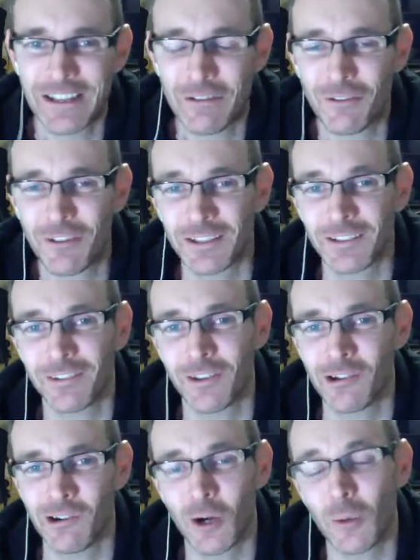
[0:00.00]
things that
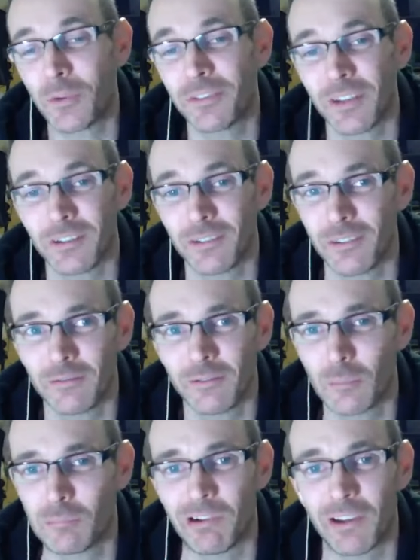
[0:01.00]
are opposite to
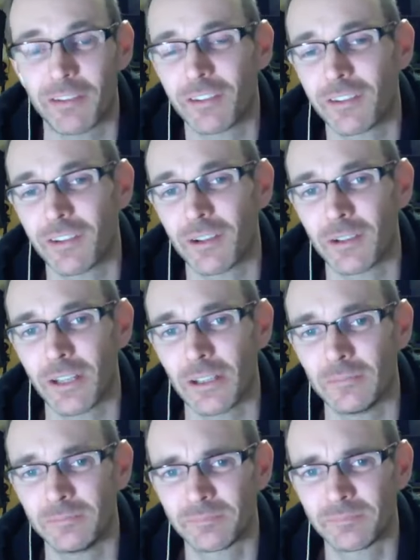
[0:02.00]
depressed. So yeah,
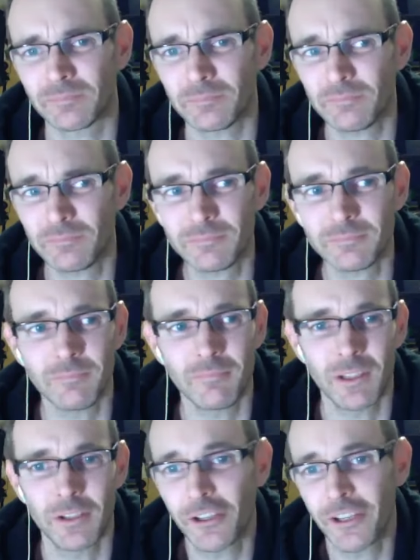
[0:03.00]

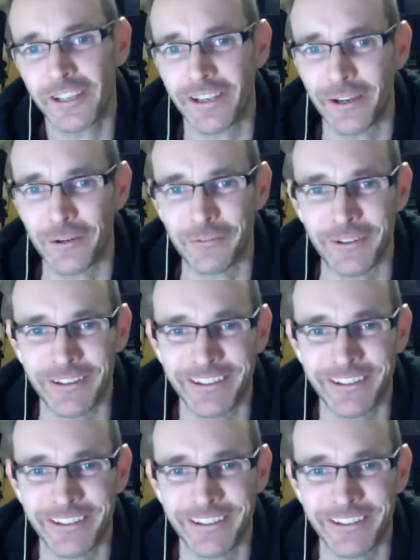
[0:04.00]
you can get out of it.